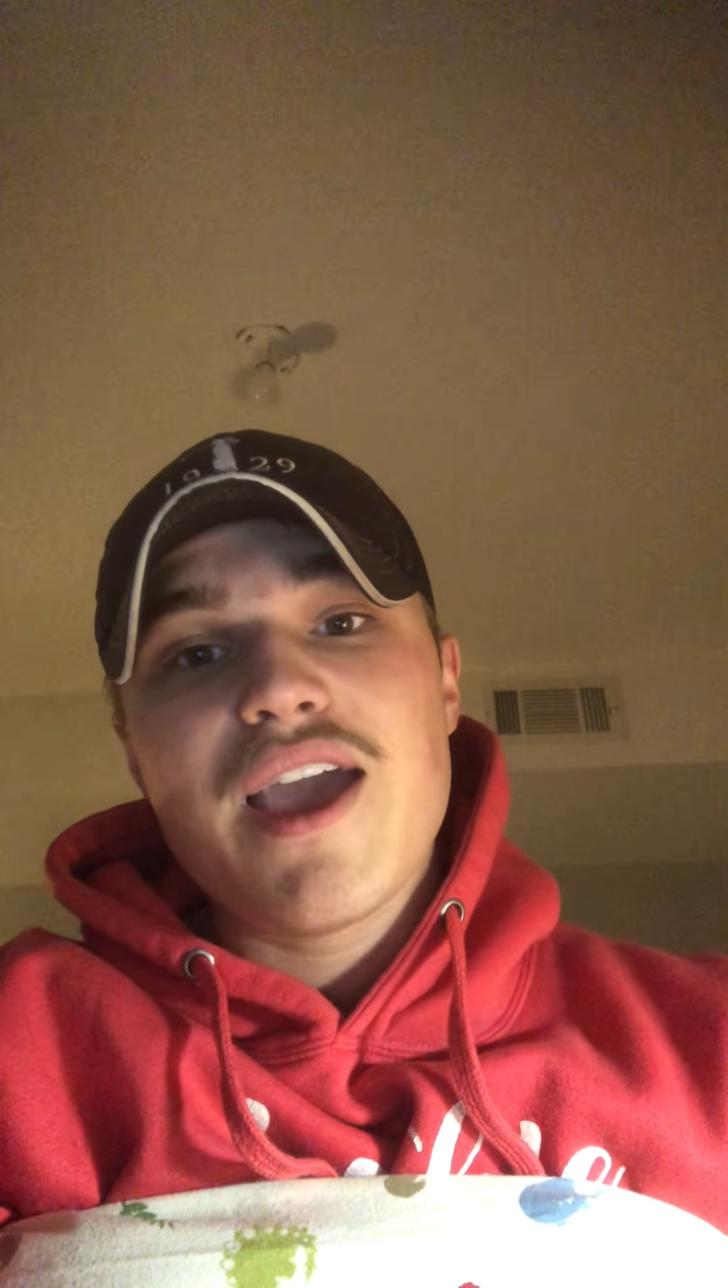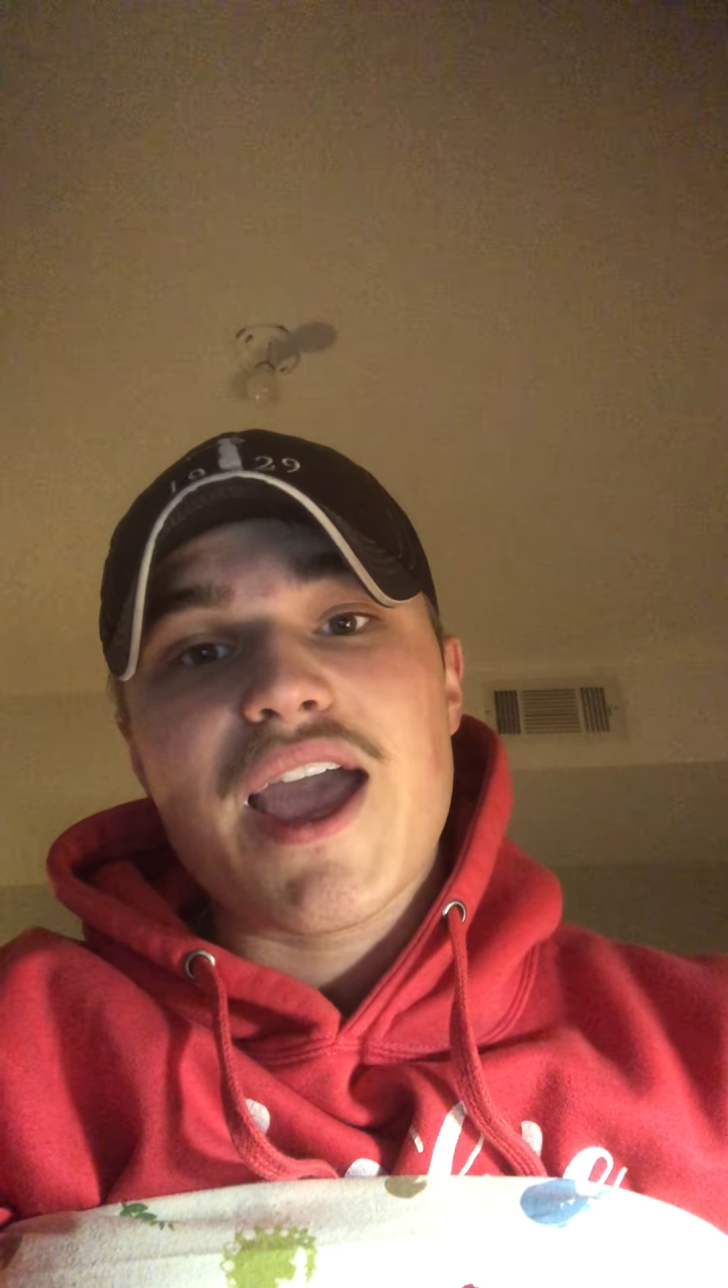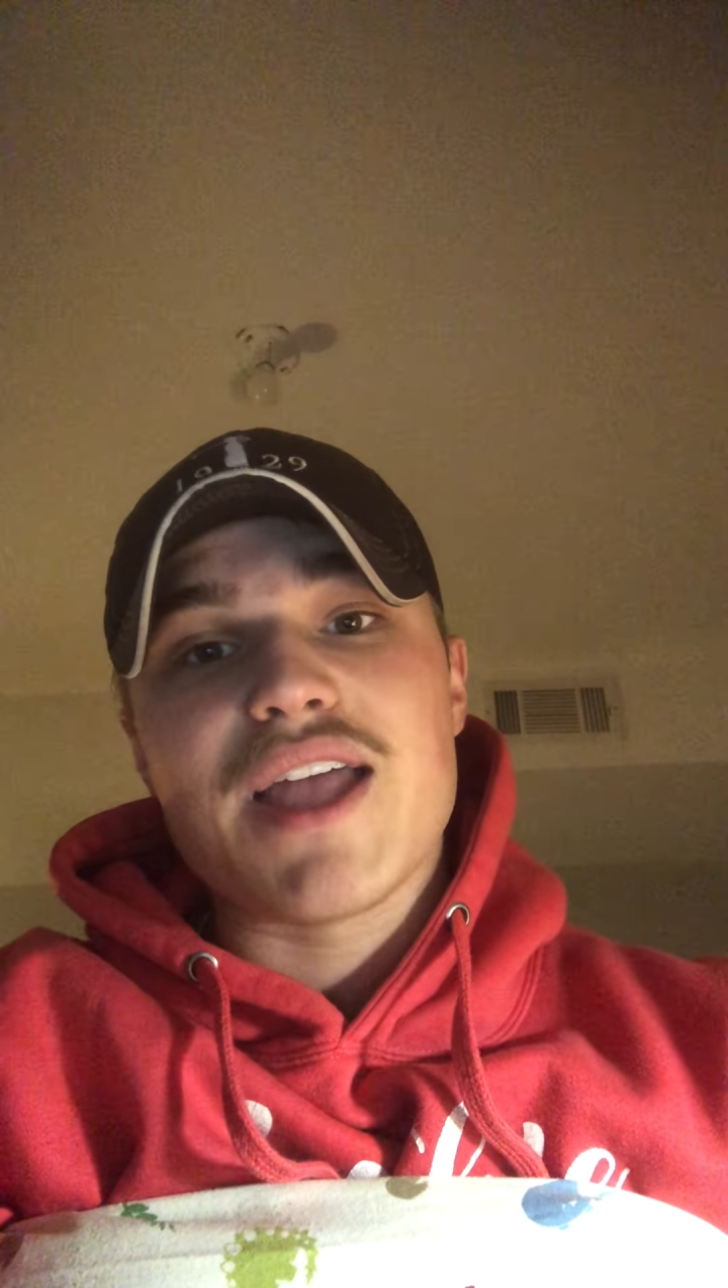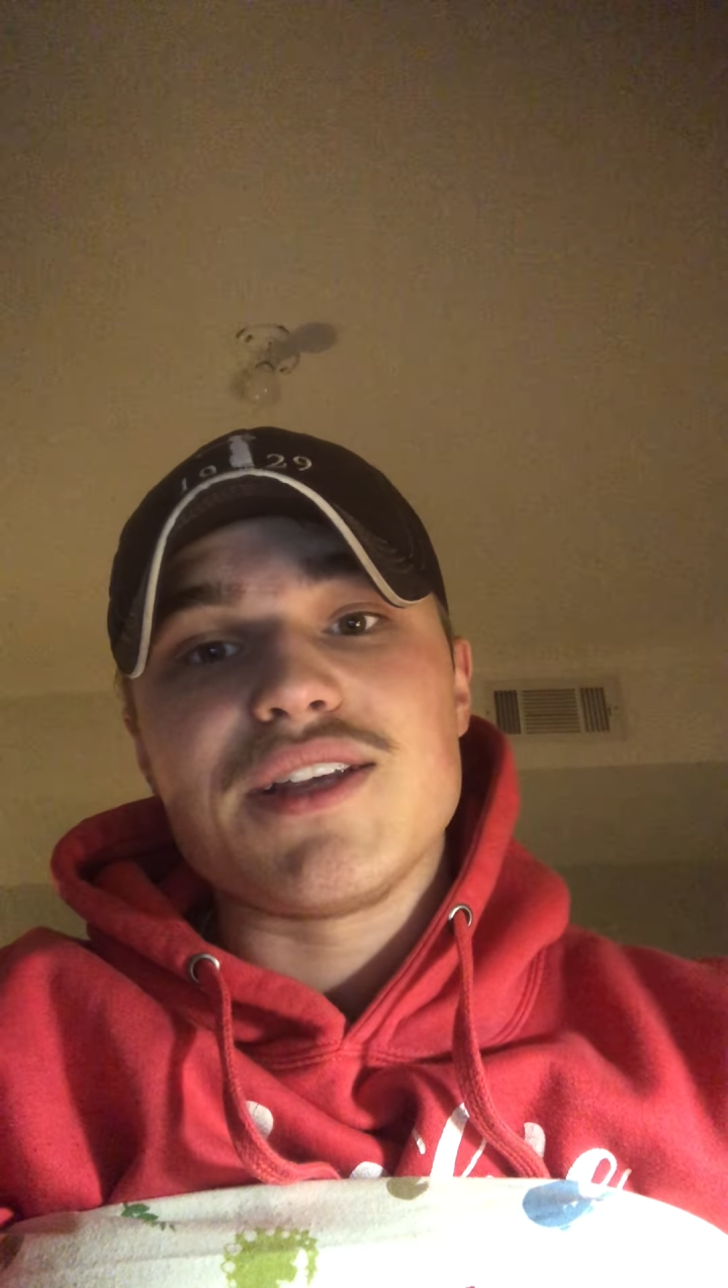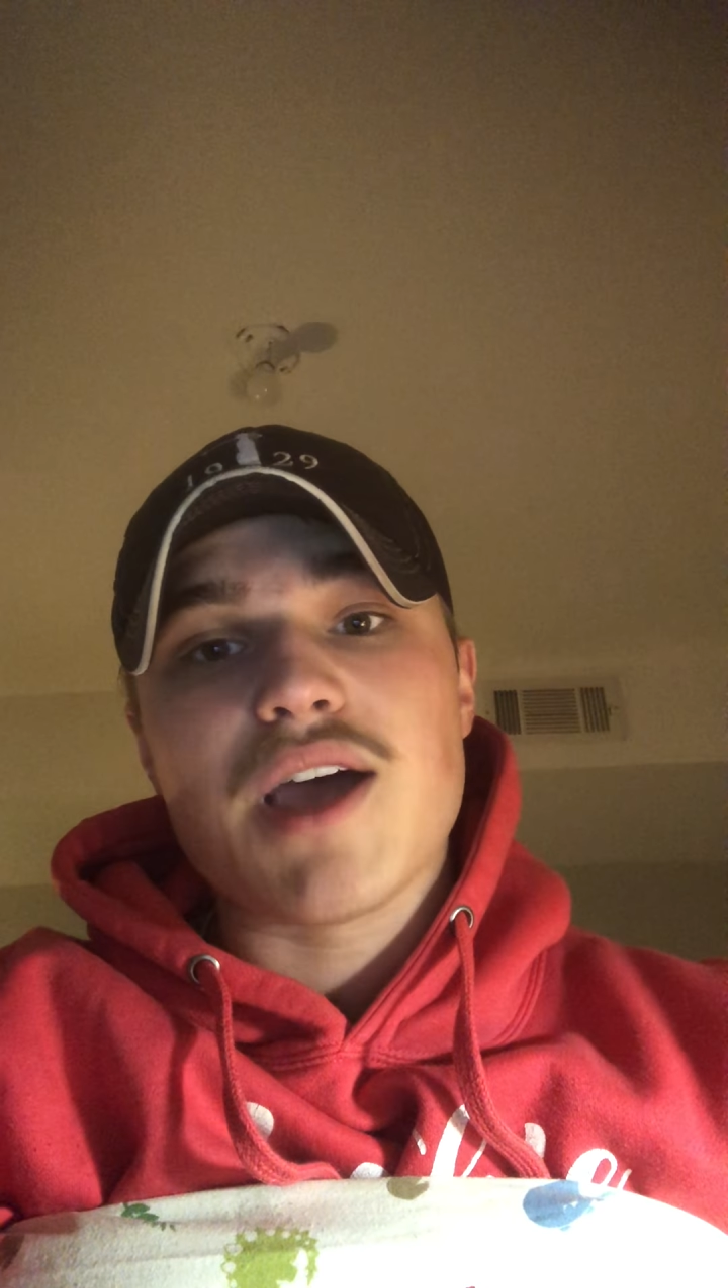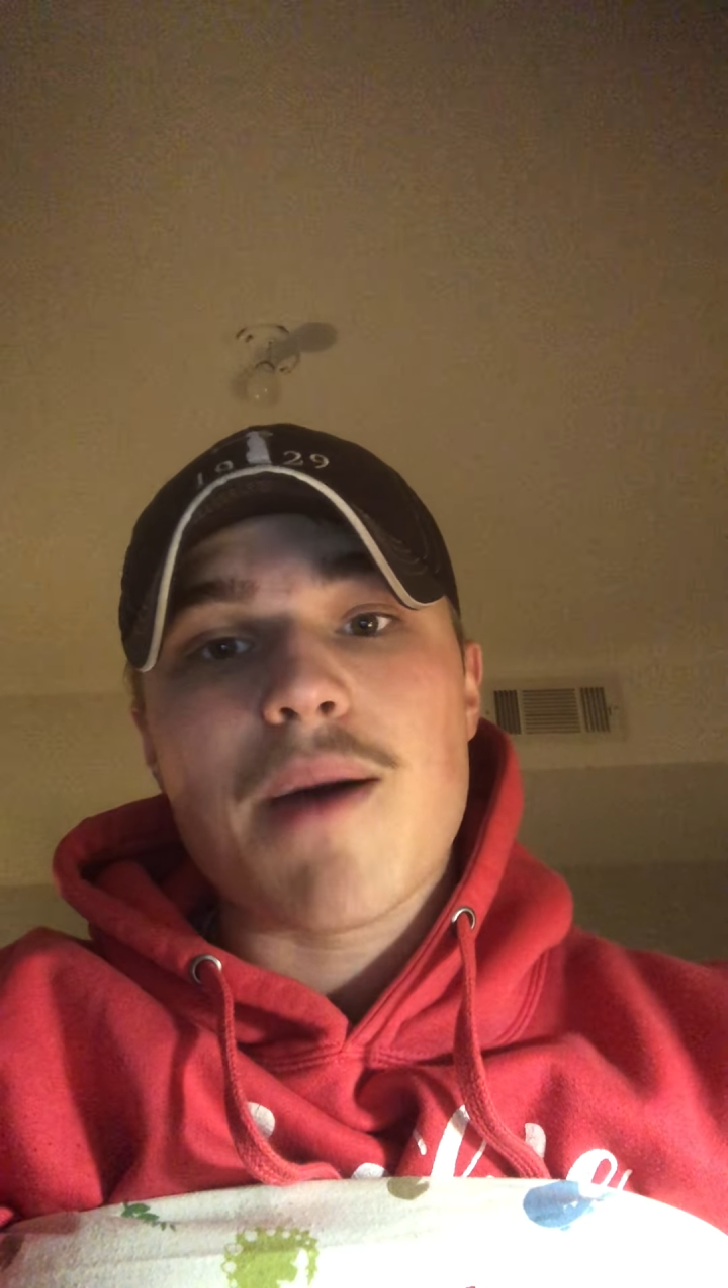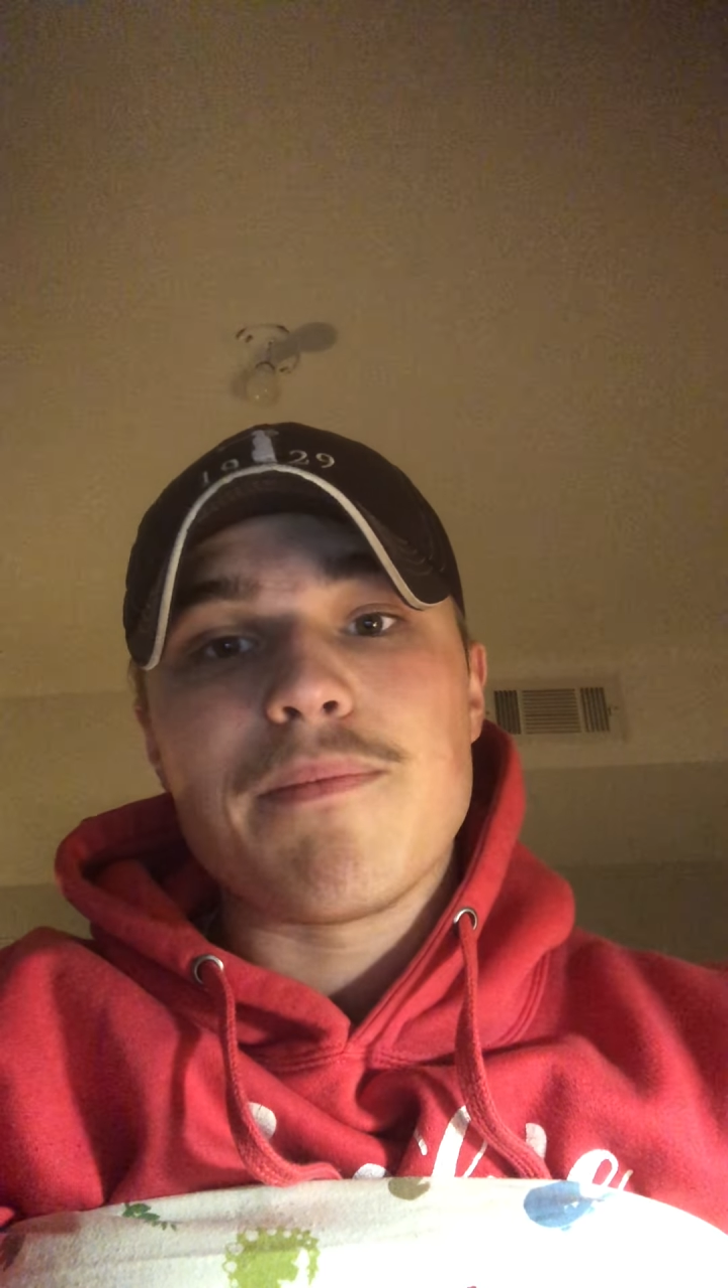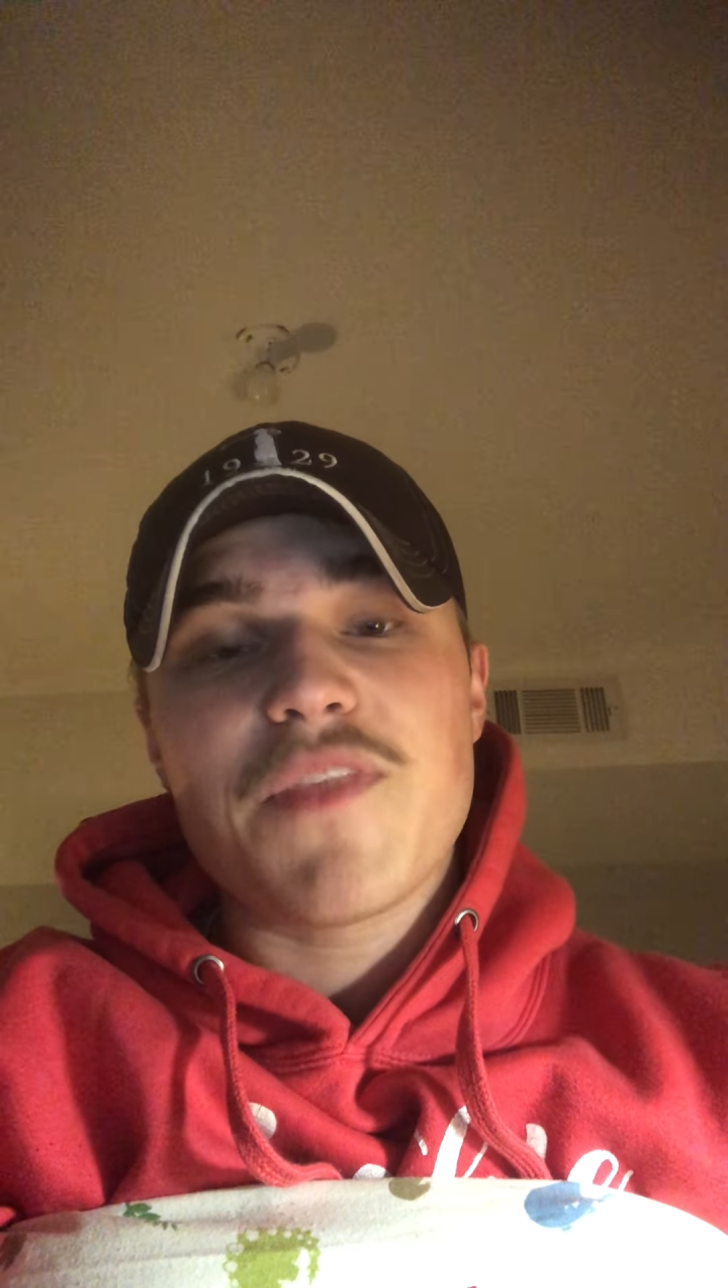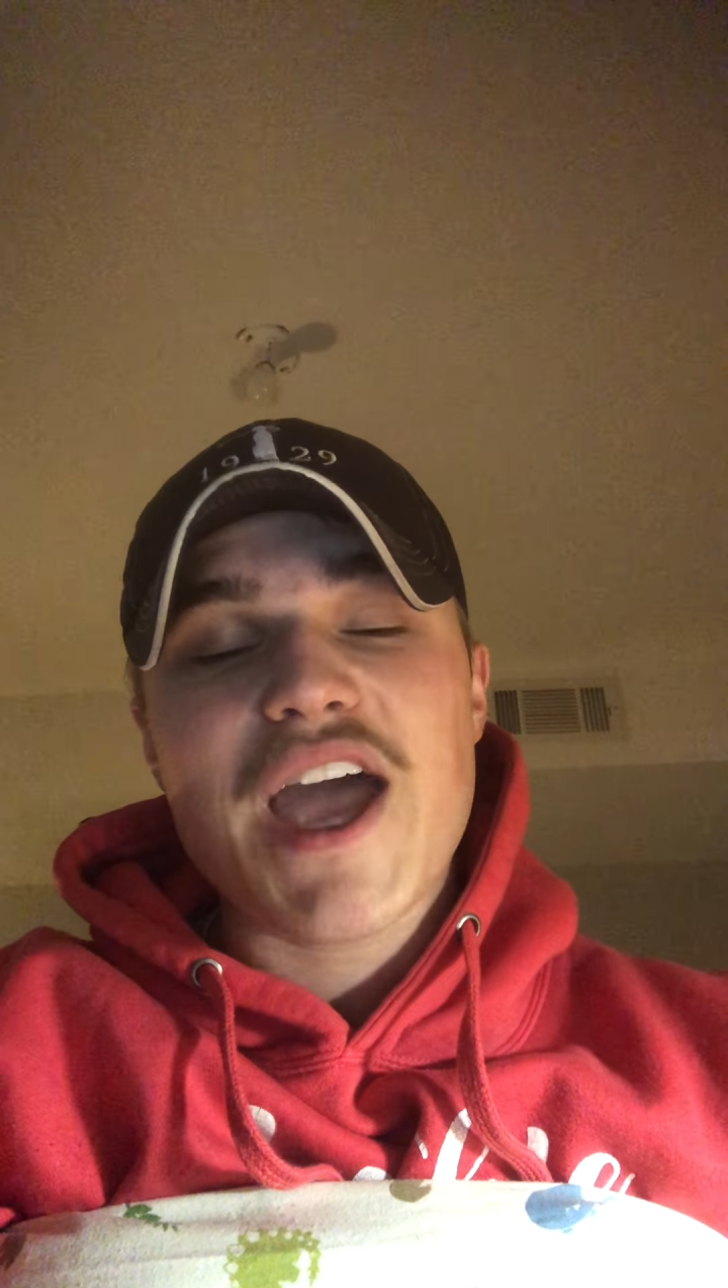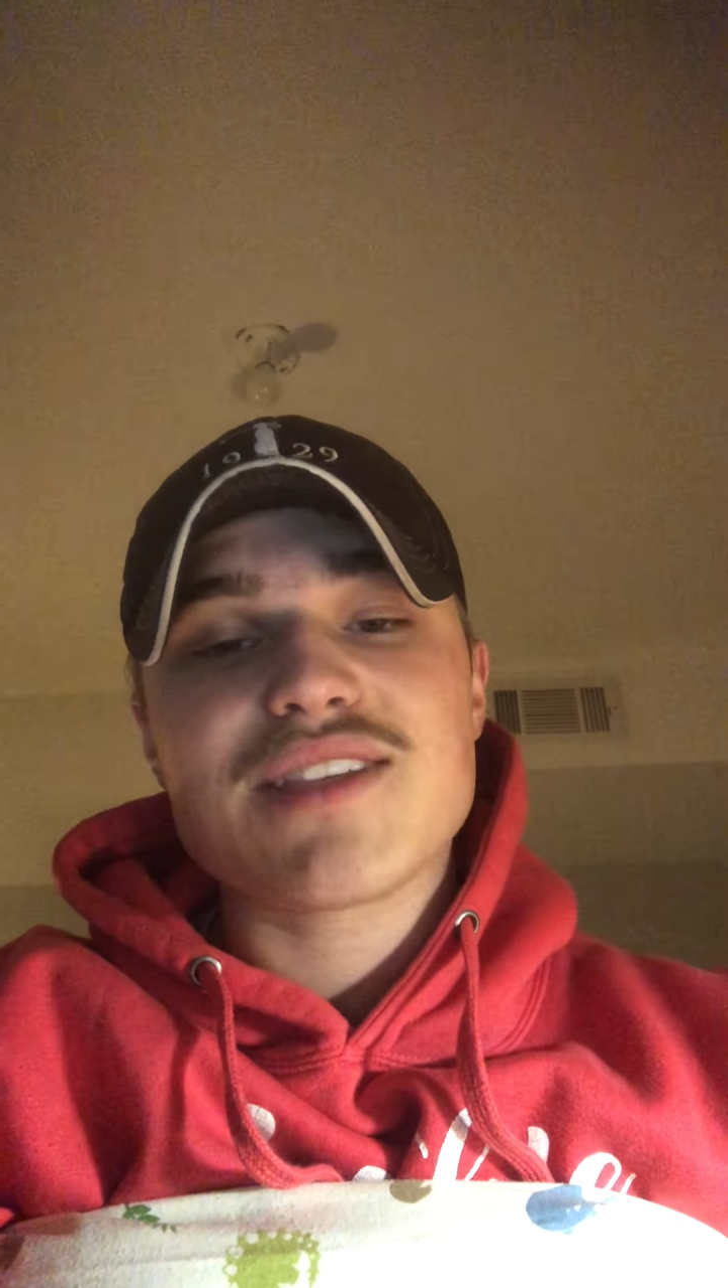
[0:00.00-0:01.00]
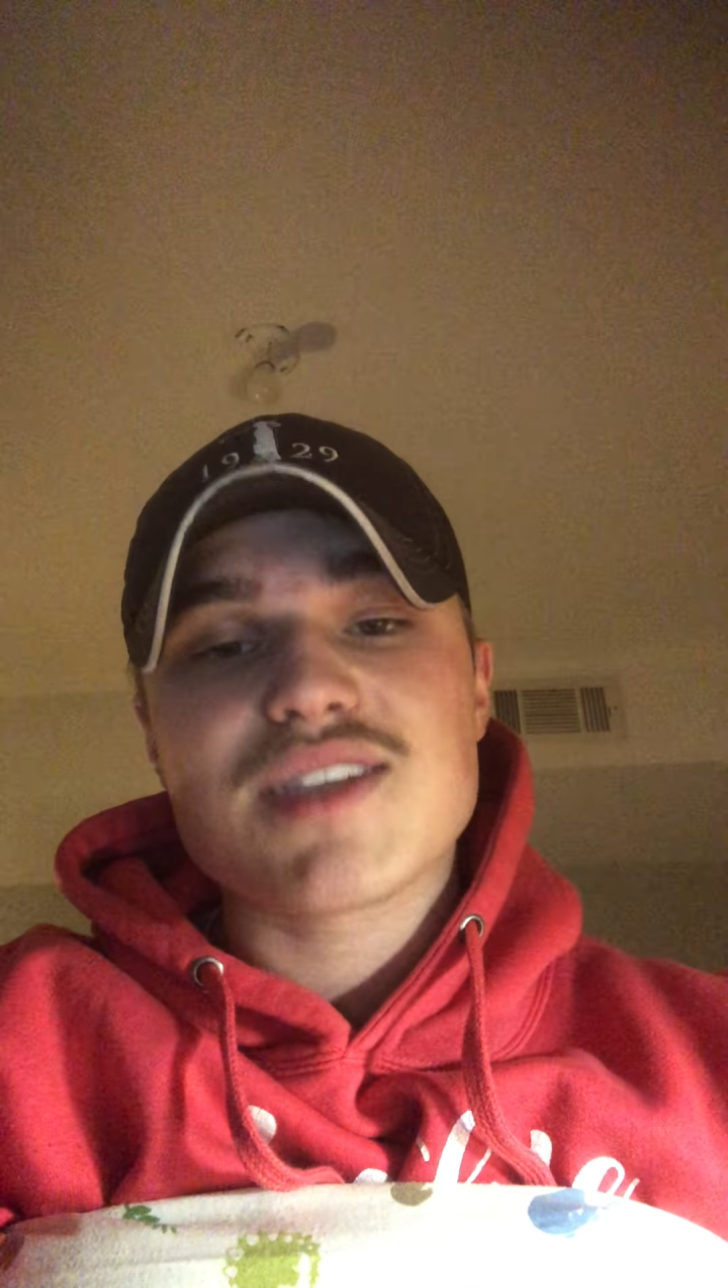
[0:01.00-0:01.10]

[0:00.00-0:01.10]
And that's